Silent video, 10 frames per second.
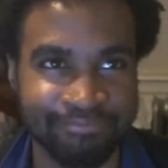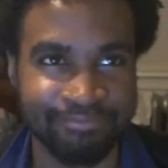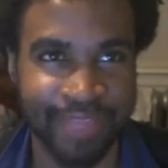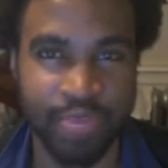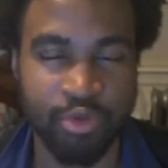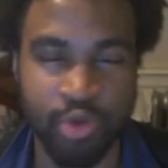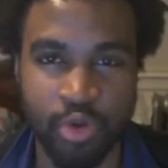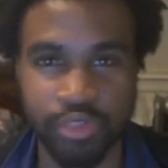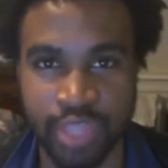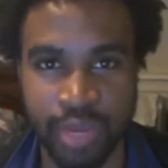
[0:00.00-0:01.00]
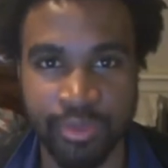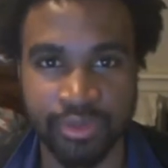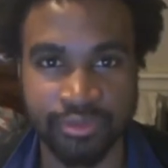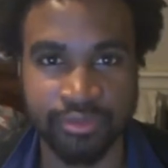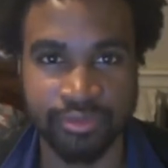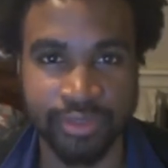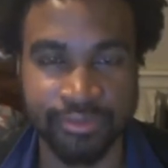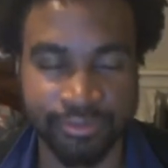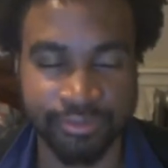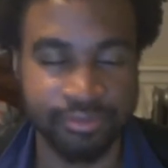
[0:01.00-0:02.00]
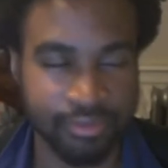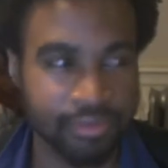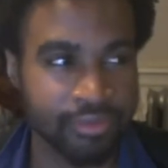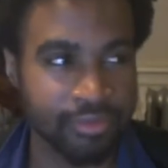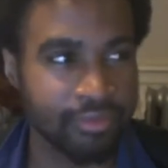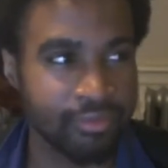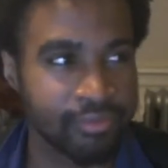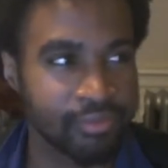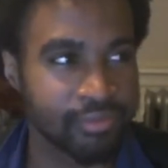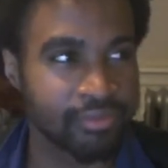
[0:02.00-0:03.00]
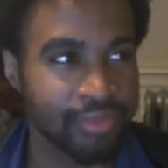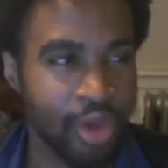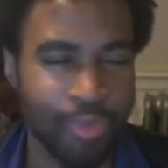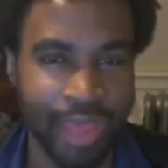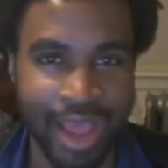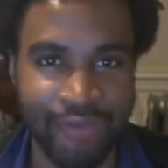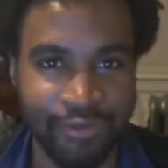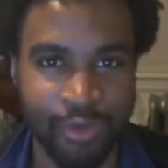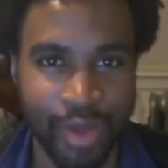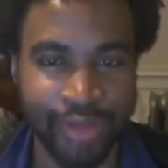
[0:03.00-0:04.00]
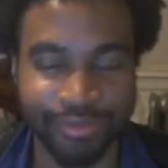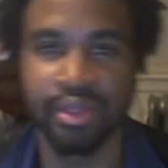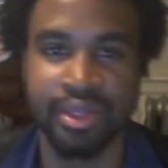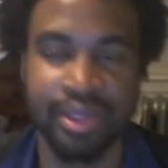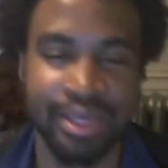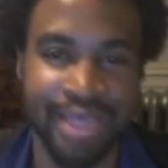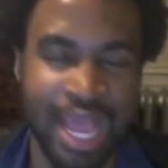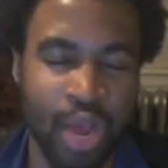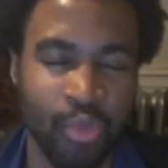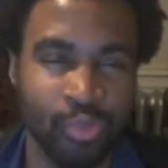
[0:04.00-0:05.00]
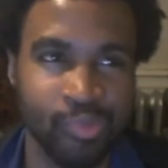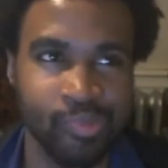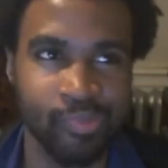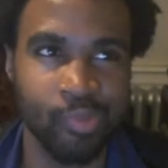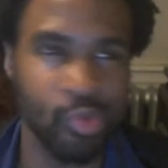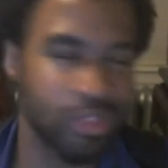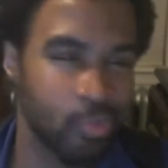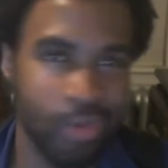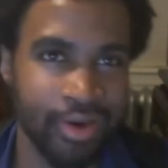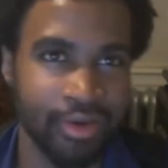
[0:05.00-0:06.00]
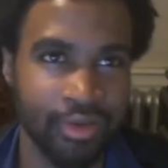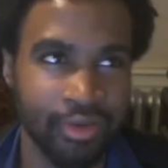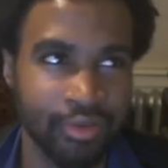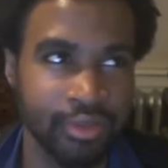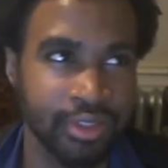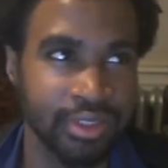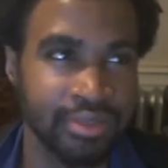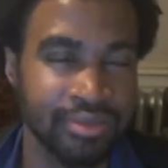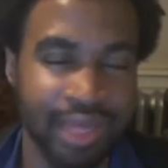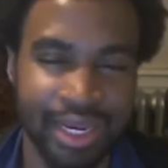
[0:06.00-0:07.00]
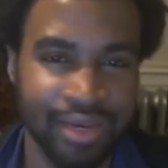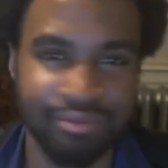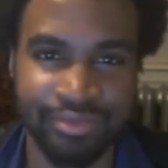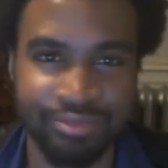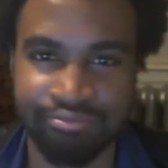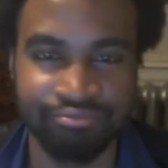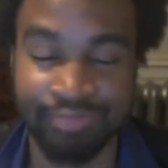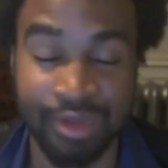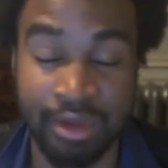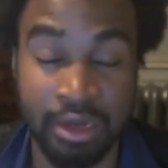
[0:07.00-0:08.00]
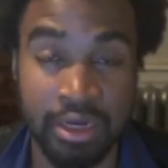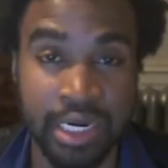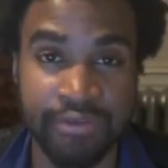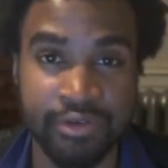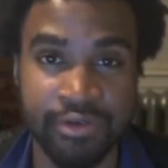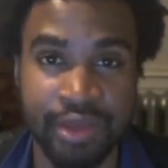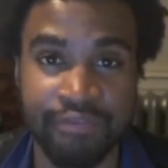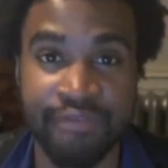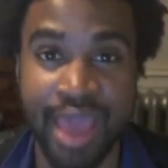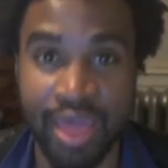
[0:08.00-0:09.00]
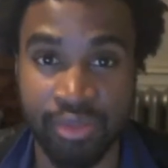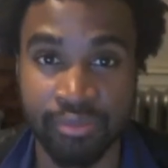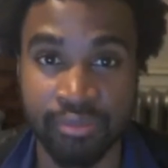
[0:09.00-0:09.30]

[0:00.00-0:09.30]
they don't know who's coming, but I hope they hide for a while. Now, what's weird though is I could never have fathomed